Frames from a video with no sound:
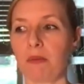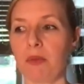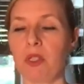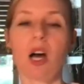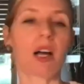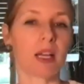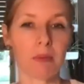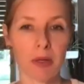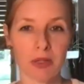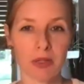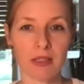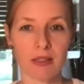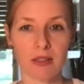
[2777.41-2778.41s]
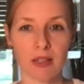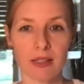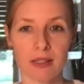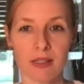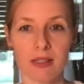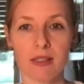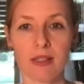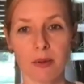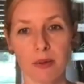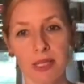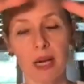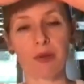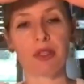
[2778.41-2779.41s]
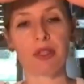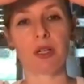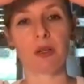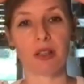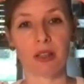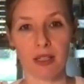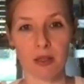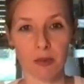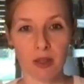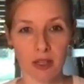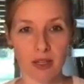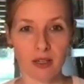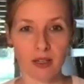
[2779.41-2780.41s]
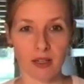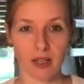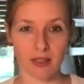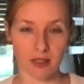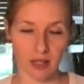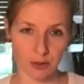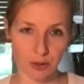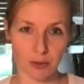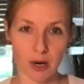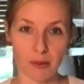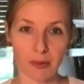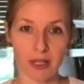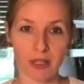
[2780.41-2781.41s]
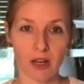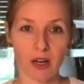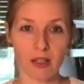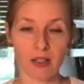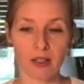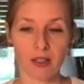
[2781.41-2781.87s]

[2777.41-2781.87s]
talking about CC licenses, I was couching this within intellectual property law,